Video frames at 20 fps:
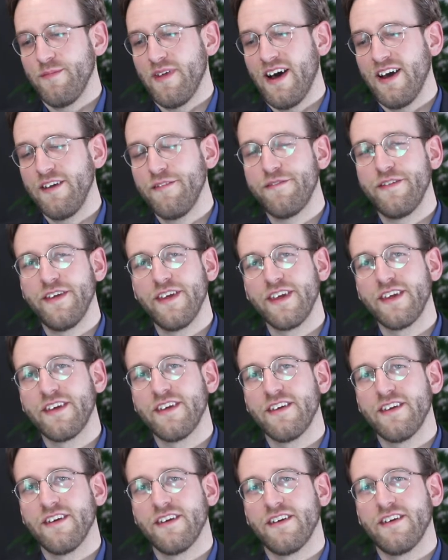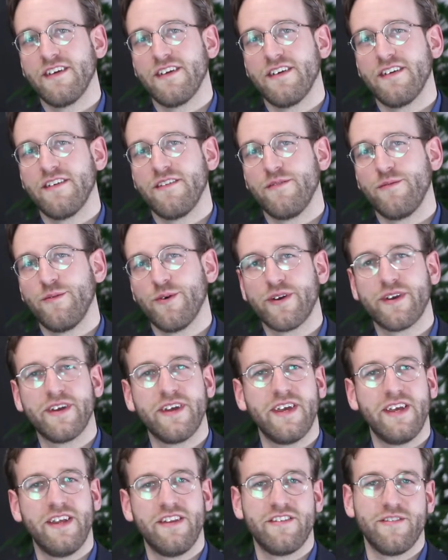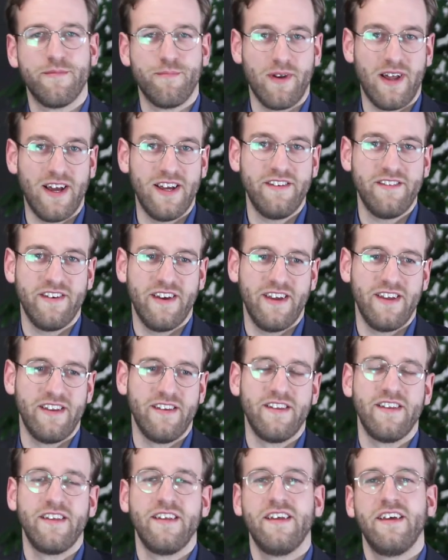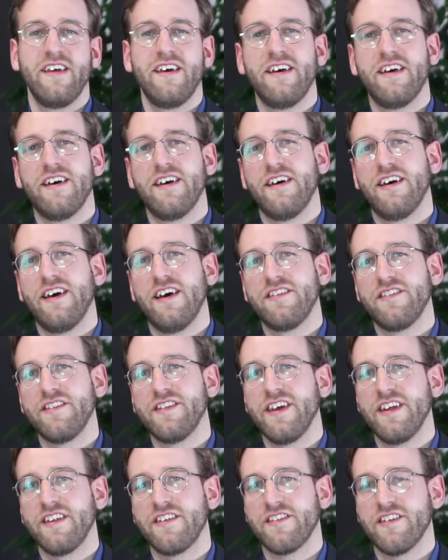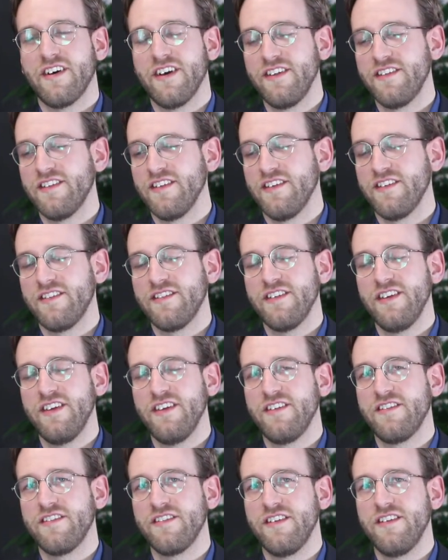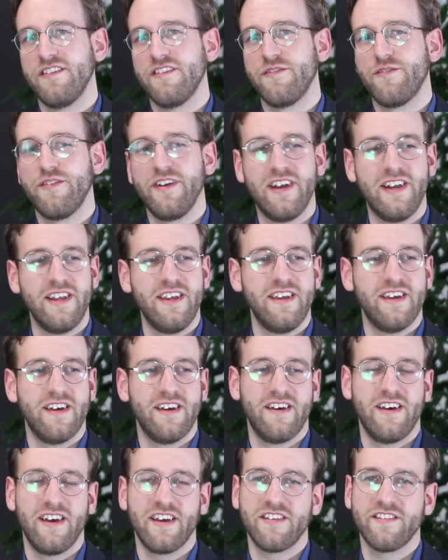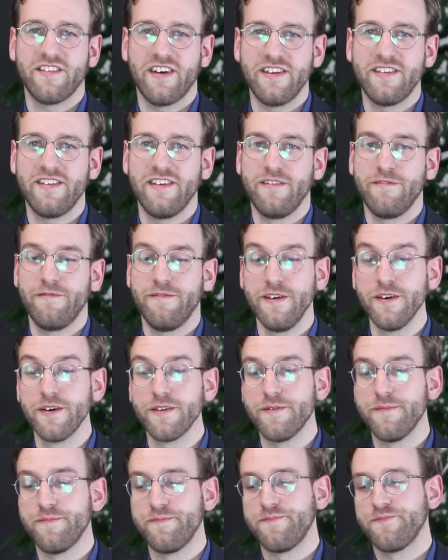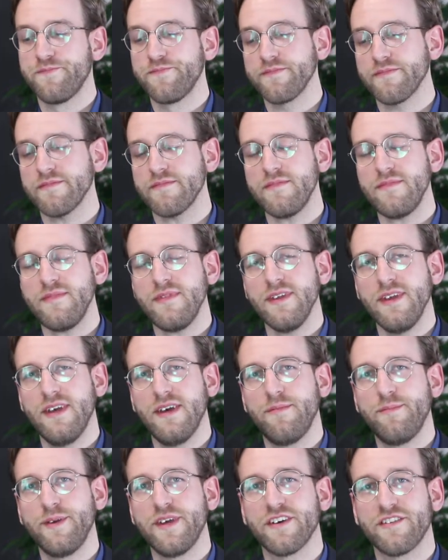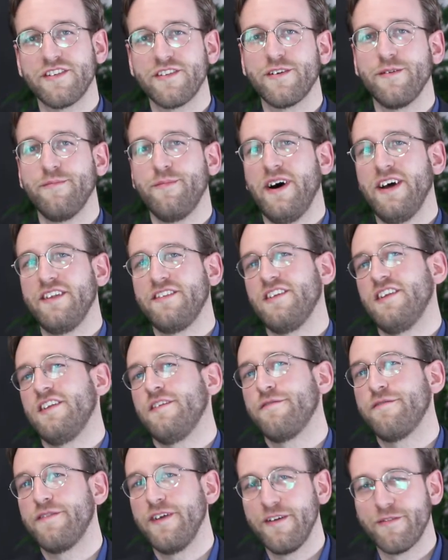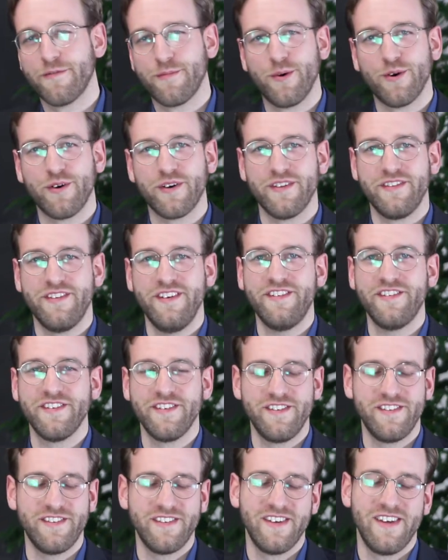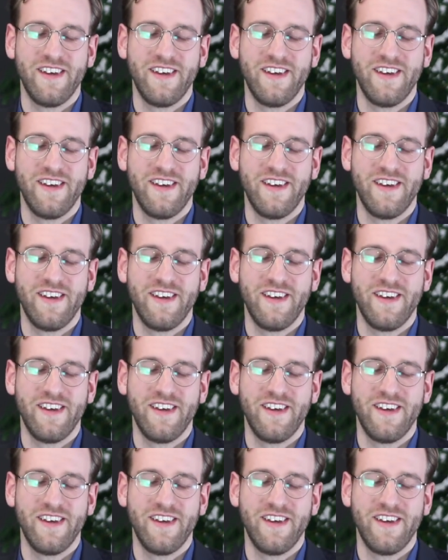I think working in supply chain as a data scientist is a really exciting field because it combines a lot of favorable conditions